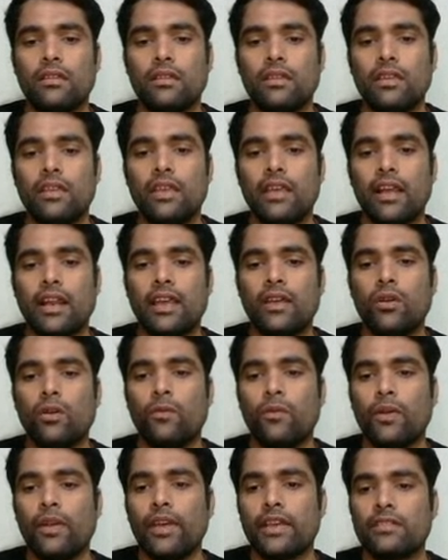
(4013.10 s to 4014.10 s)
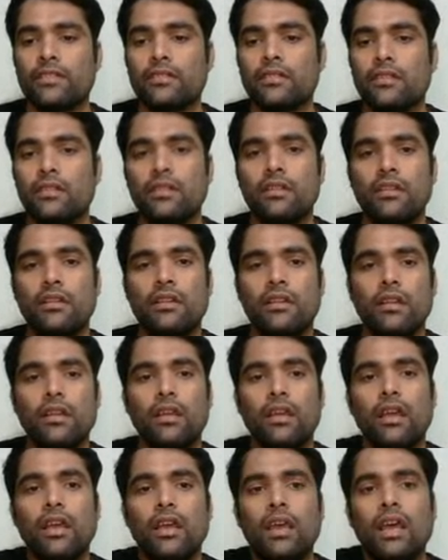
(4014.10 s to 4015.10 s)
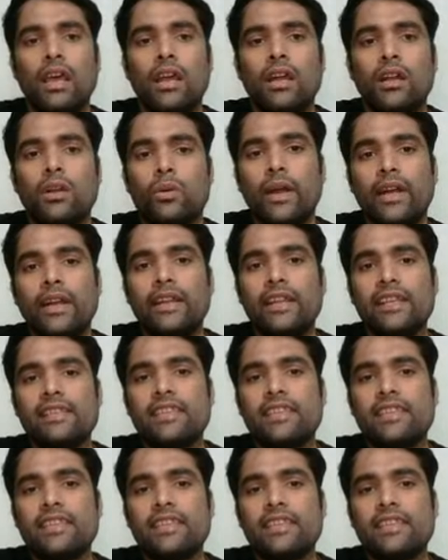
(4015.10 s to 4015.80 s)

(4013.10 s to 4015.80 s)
Here I go for next. 20